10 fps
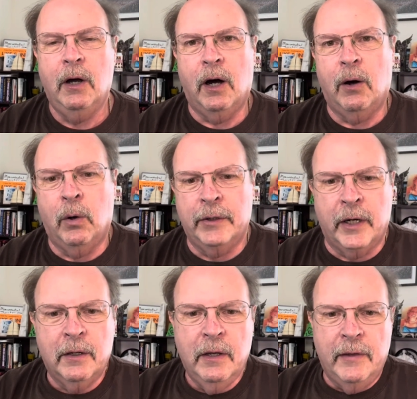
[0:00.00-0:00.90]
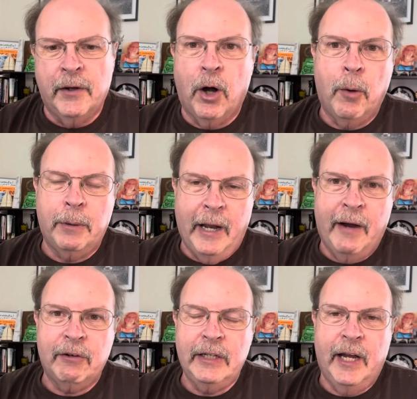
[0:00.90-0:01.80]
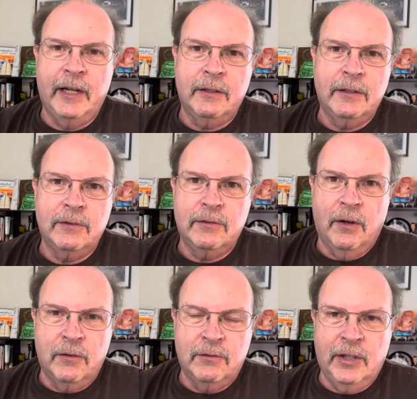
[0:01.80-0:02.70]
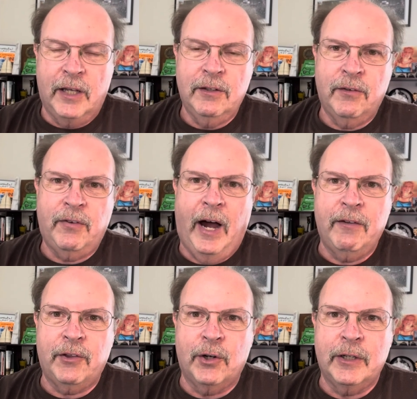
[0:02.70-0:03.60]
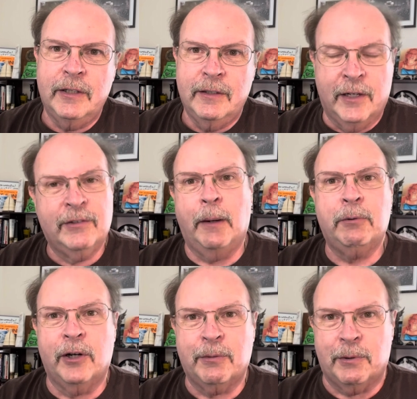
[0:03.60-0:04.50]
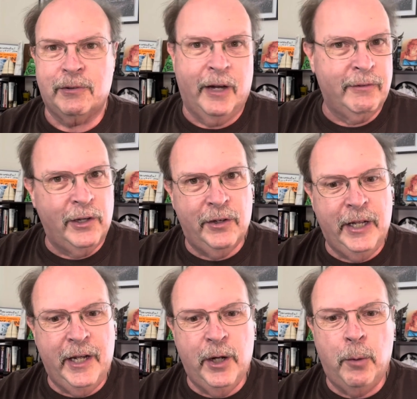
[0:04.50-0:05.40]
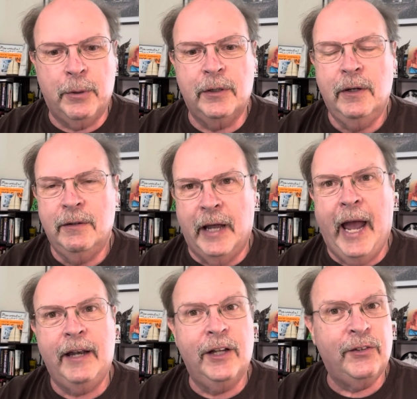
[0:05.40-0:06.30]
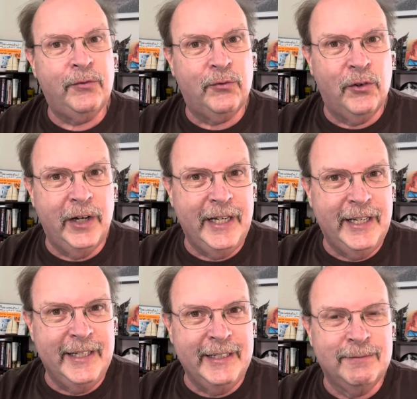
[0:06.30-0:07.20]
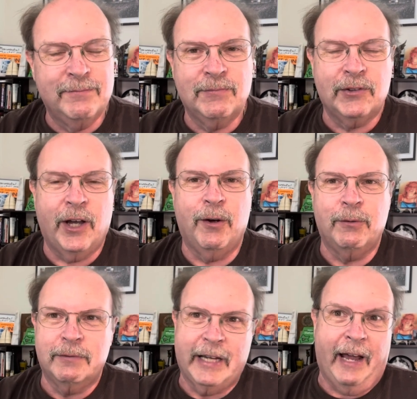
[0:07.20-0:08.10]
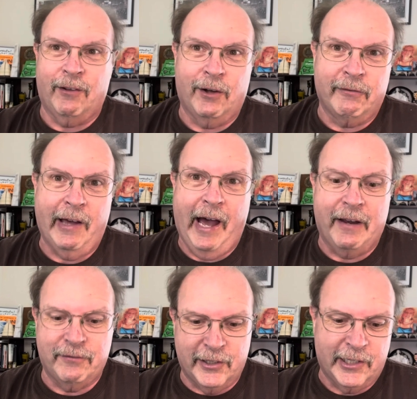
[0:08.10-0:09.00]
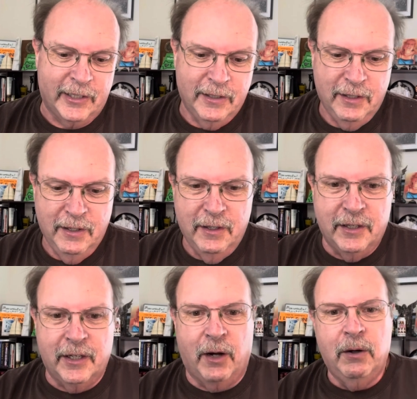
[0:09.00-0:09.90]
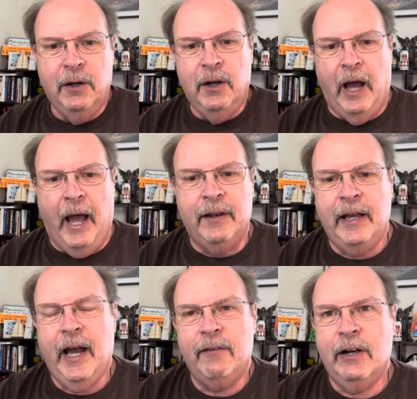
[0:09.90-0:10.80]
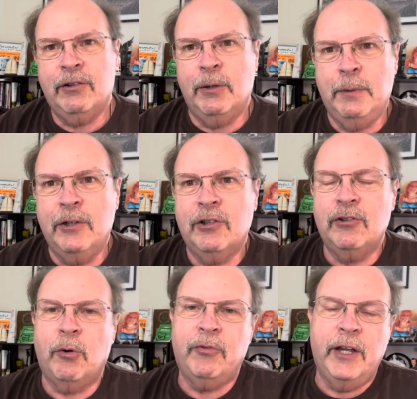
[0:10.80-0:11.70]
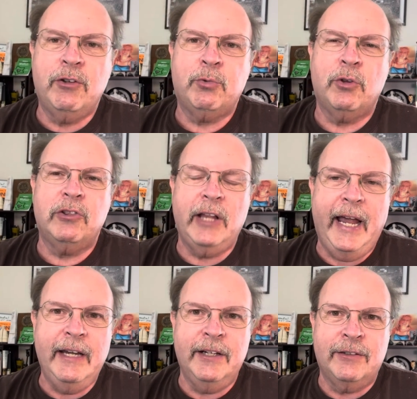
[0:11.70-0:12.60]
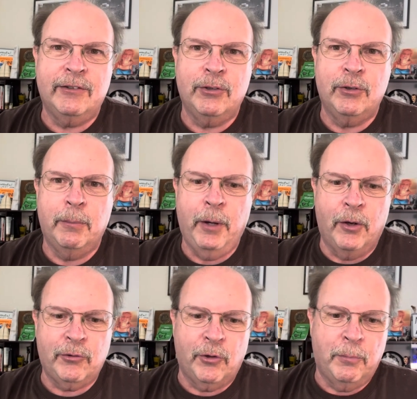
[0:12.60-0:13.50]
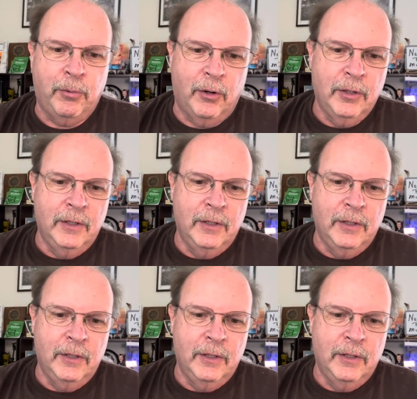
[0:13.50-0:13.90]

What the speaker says: on there. They're open every day, 10 to 5:30, except Christmas. Every other day, open, and it's free. So gotta love that, free. You know, and they have exhibitions of things related to the Postal